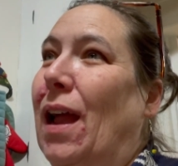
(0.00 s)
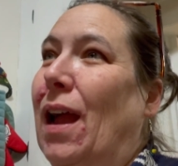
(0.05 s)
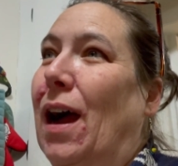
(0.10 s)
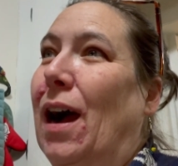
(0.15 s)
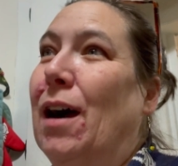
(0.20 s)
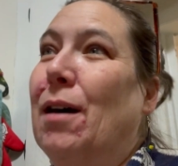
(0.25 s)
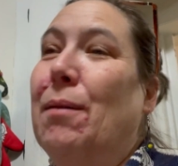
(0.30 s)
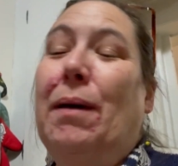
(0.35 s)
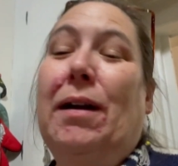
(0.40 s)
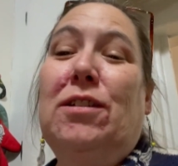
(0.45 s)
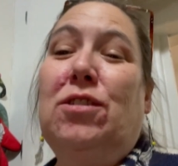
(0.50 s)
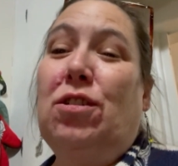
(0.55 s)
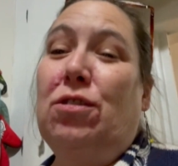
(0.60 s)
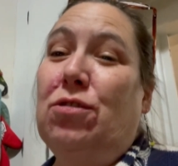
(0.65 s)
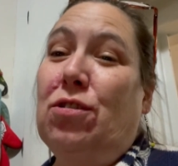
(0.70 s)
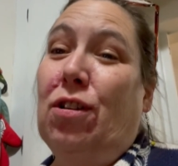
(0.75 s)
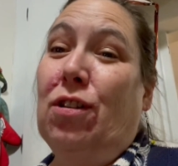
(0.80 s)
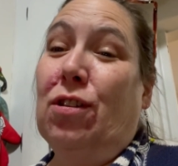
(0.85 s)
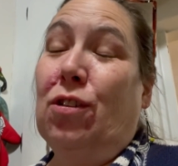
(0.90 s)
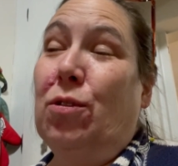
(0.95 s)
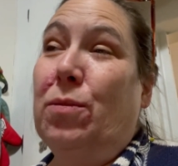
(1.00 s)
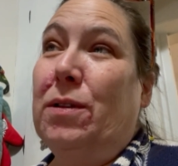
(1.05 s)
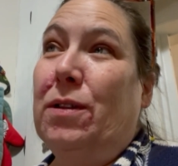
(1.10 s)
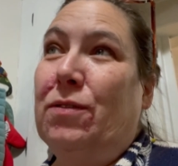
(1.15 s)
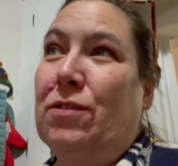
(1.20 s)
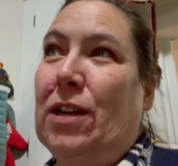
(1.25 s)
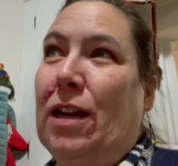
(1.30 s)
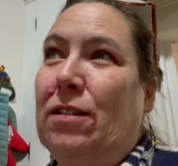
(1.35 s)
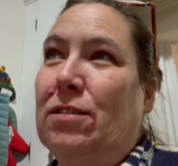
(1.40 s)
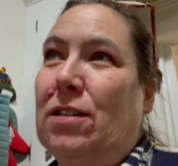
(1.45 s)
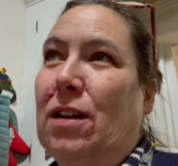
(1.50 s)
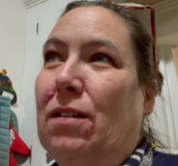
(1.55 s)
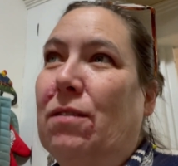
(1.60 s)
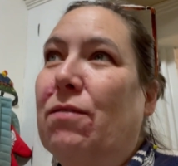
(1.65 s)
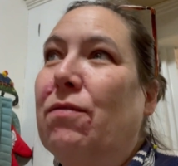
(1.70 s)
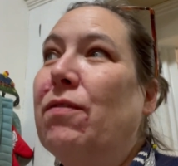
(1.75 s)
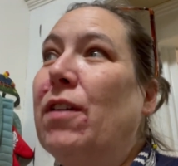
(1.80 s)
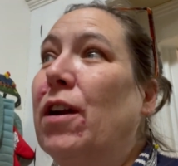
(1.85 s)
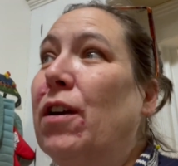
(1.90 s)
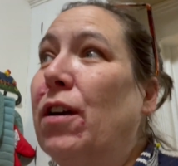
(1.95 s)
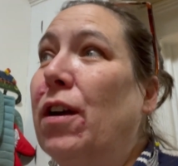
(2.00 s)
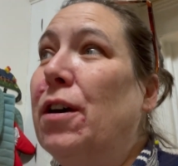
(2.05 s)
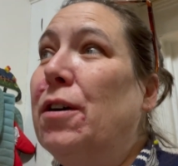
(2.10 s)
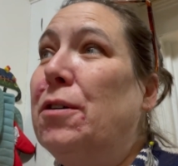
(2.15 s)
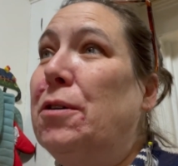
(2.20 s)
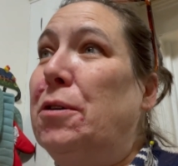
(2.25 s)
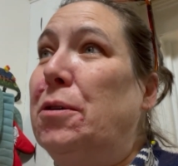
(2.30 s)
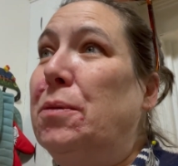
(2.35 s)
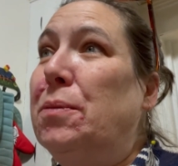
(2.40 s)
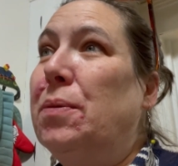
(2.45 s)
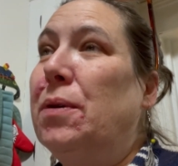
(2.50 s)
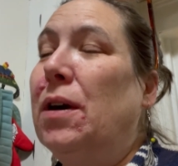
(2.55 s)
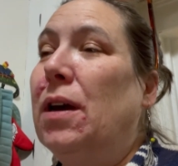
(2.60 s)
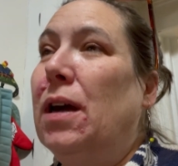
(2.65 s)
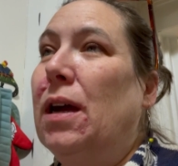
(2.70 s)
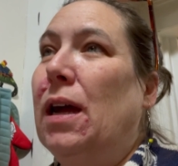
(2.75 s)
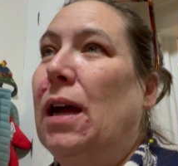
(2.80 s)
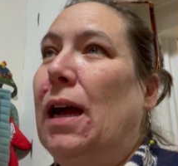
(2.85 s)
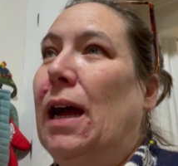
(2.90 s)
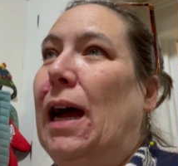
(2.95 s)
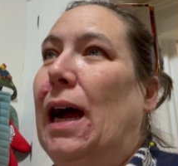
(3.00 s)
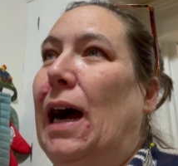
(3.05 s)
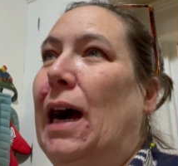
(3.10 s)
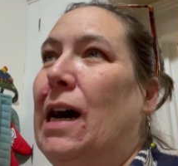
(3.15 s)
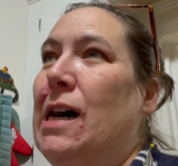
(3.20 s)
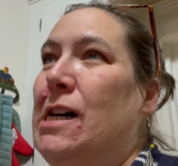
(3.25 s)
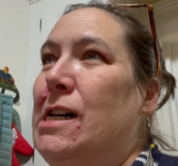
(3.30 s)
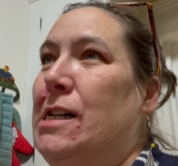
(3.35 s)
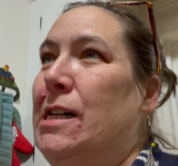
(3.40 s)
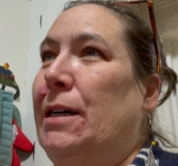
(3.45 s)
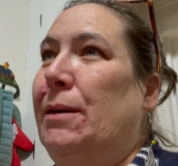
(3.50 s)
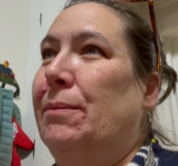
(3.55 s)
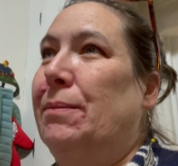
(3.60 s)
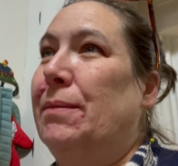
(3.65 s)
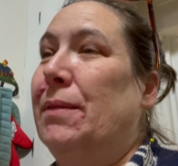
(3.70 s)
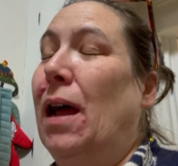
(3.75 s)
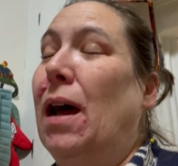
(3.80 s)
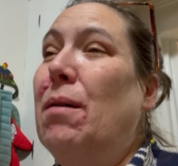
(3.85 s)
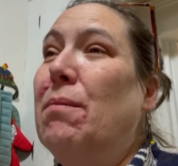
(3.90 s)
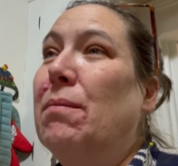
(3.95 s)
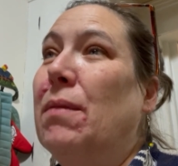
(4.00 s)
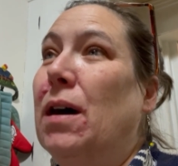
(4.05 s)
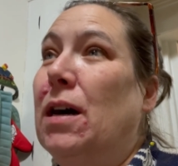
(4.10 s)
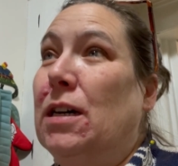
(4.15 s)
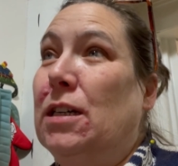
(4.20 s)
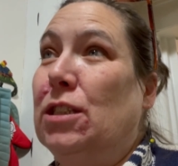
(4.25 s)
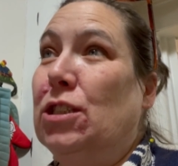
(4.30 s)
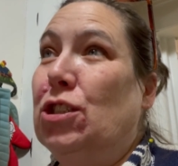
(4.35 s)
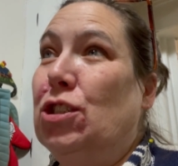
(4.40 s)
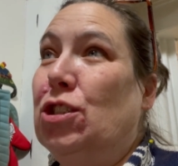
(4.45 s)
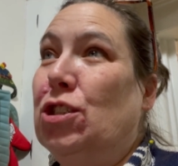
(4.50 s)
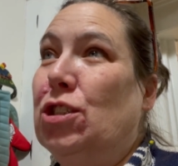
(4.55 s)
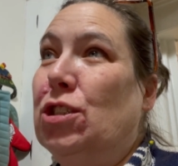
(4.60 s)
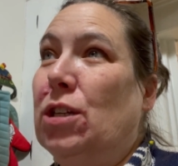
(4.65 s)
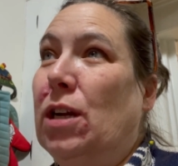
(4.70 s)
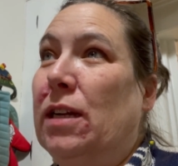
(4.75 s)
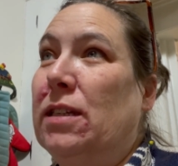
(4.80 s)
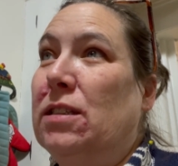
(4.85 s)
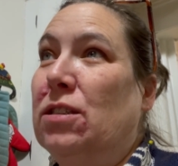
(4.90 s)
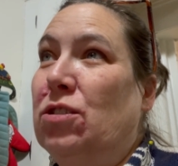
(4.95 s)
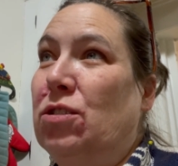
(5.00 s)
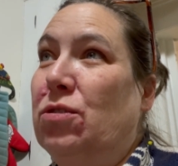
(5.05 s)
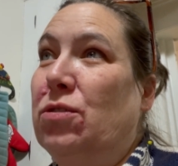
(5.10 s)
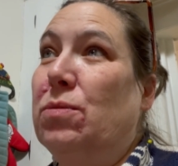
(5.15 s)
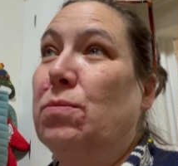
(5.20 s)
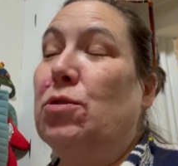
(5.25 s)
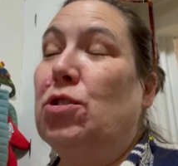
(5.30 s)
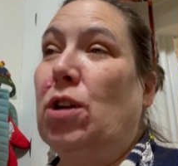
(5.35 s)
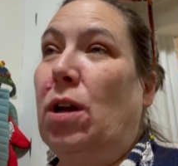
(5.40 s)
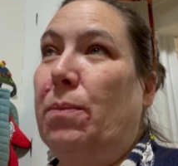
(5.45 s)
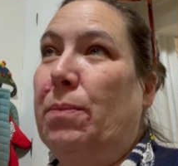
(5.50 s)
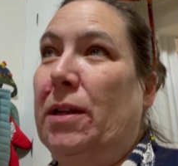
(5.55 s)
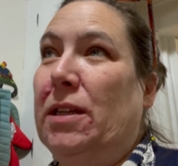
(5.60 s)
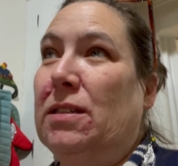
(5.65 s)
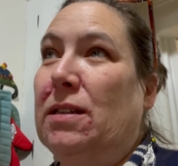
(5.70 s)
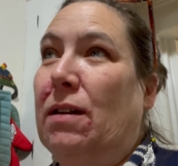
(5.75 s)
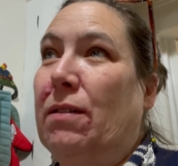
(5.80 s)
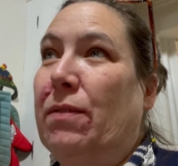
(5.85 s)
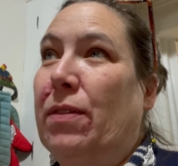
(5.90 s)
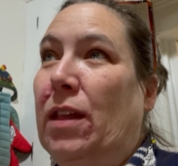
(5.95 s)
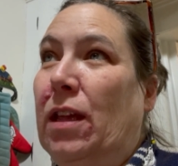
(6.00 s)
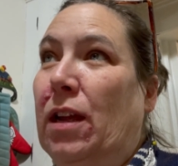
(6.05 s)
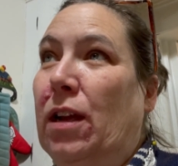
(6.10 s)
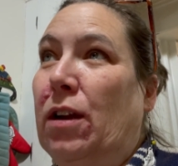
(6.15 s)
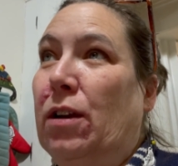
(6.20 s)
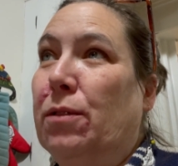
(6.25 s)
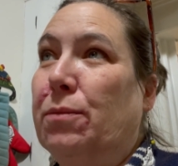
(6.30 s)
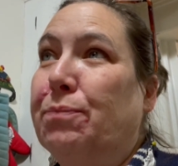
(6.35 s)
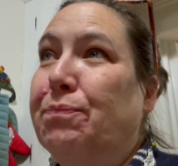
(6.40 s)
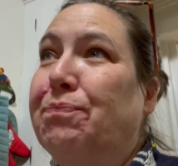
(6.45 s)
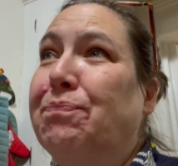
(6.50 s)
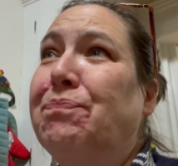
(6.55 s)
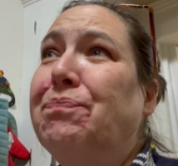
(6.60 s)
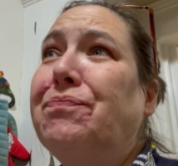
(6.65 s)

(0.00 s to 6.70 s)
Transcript: I showed y'all a little bit of downtown Fairhope. Not much. I did do some shopping down there.